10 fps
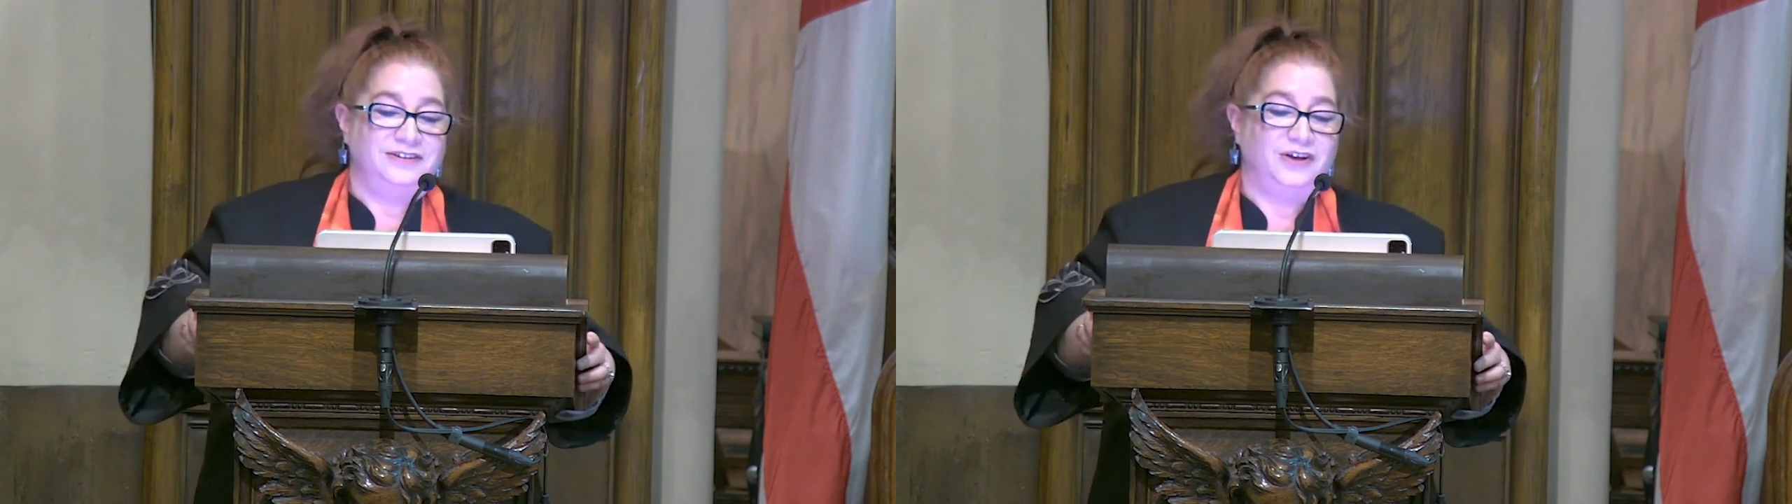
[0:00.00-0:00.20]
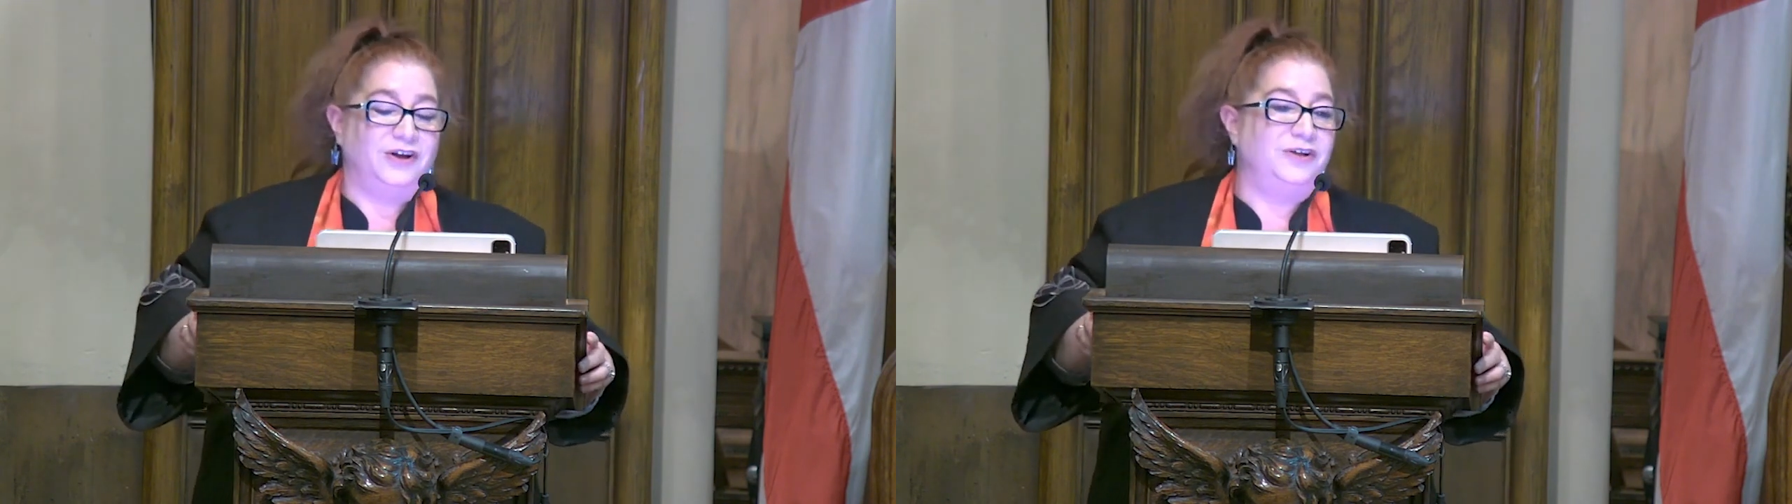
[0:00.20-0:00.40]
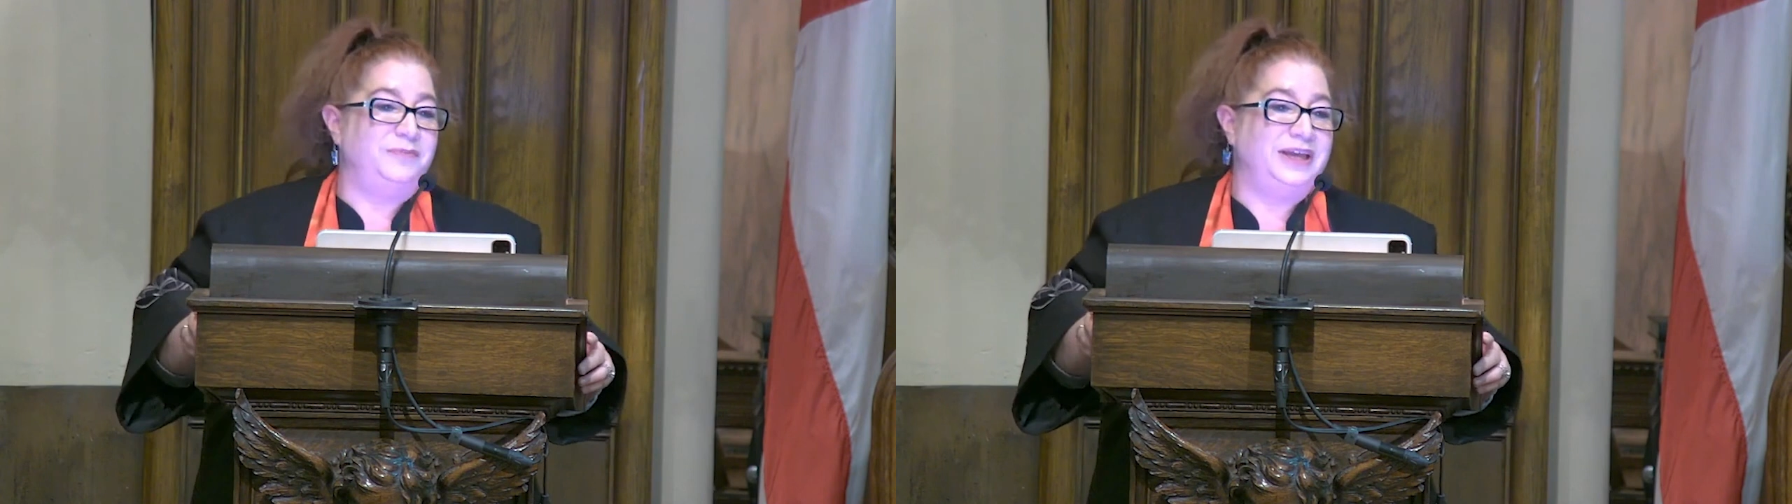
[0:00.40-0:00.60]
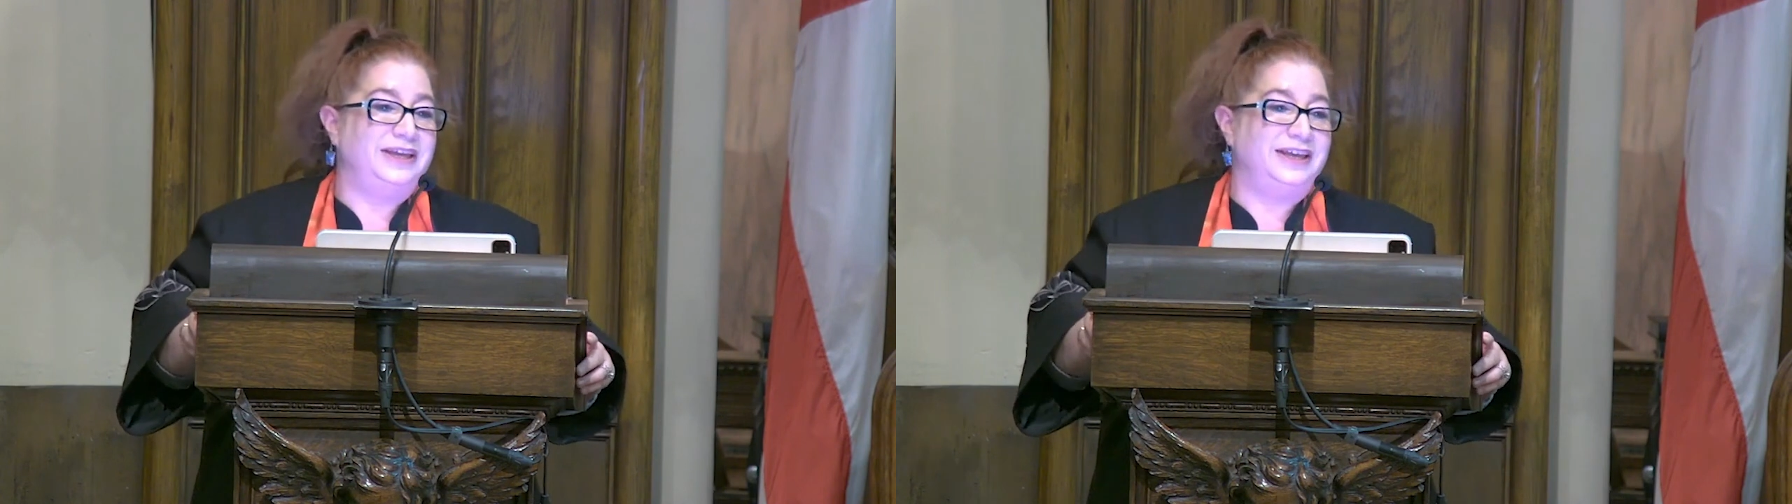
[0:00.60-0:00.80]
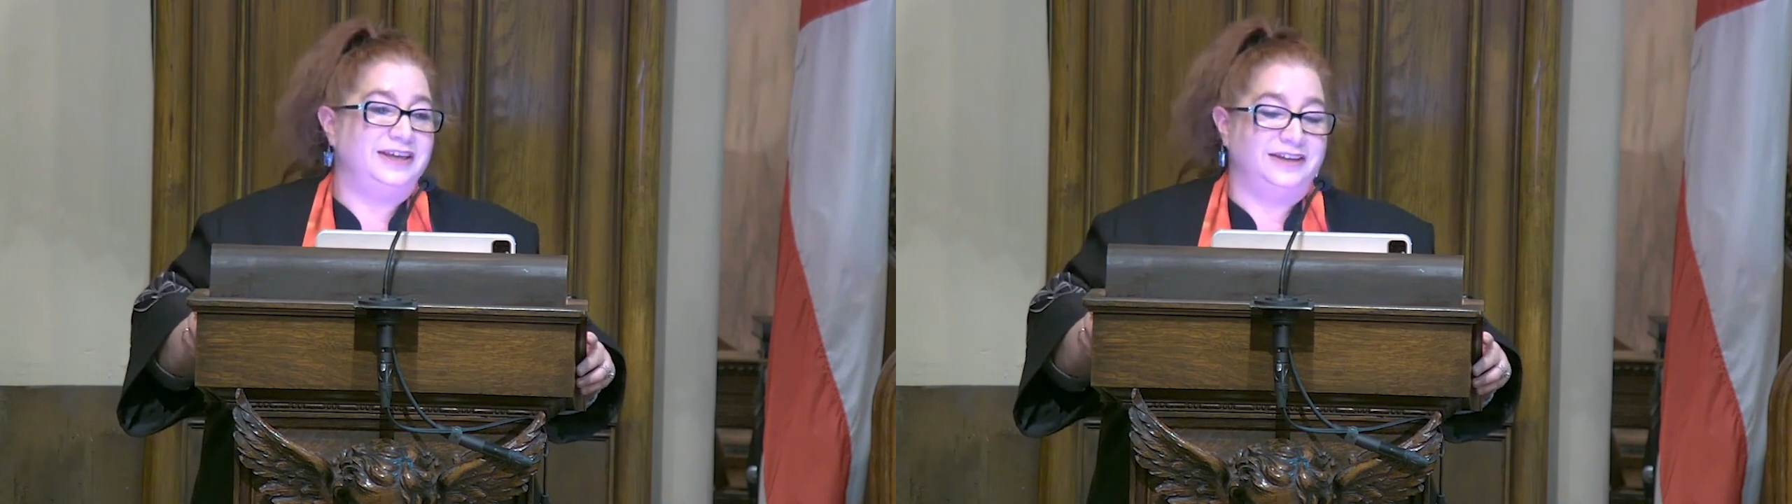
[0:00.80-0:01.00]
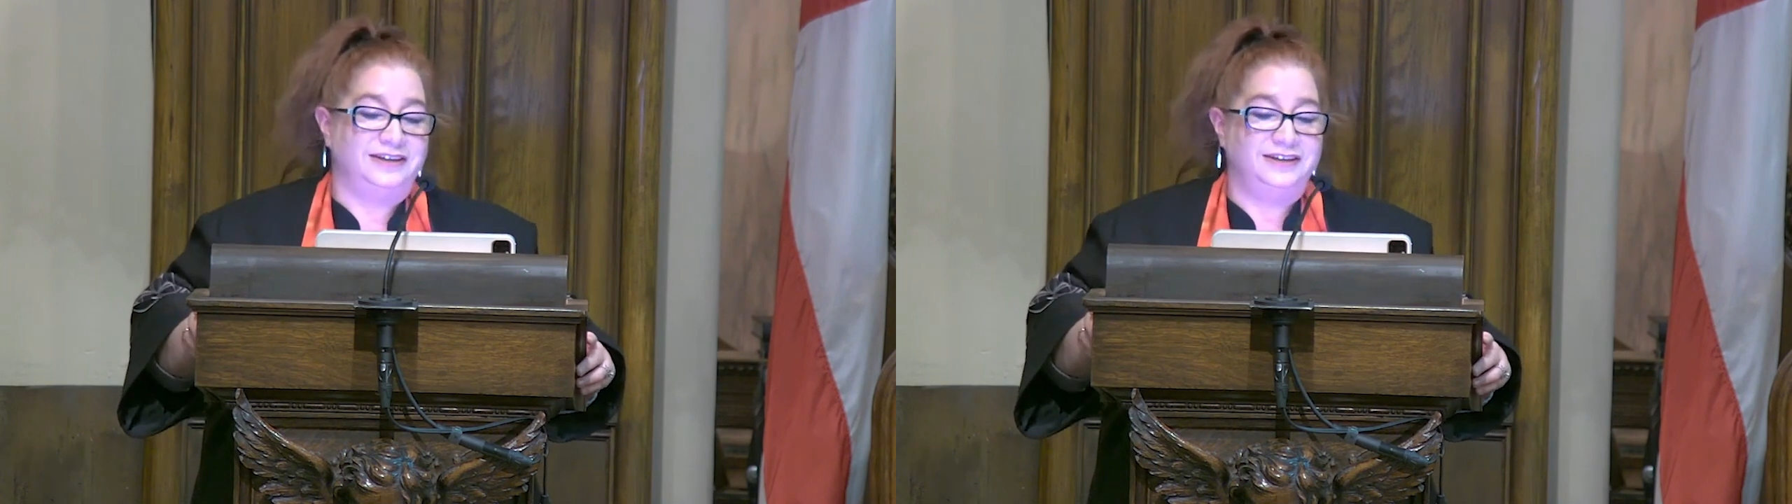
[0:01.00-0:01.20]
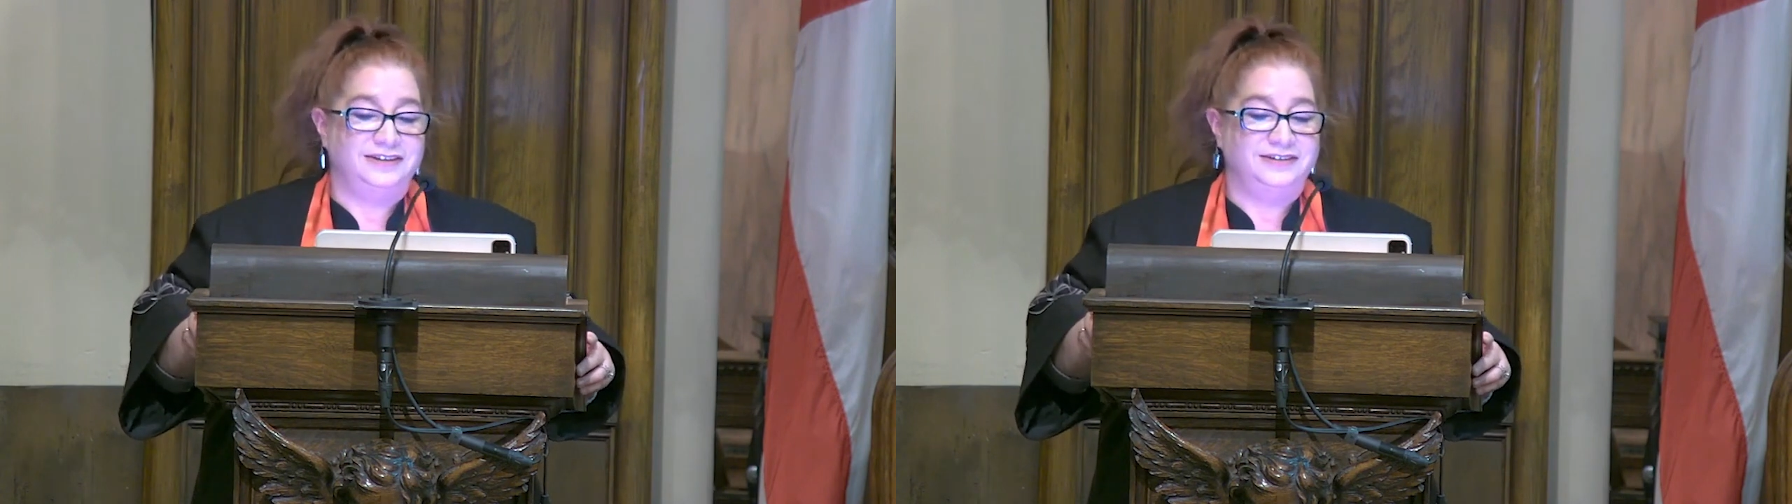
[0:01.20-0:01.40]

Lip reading: all making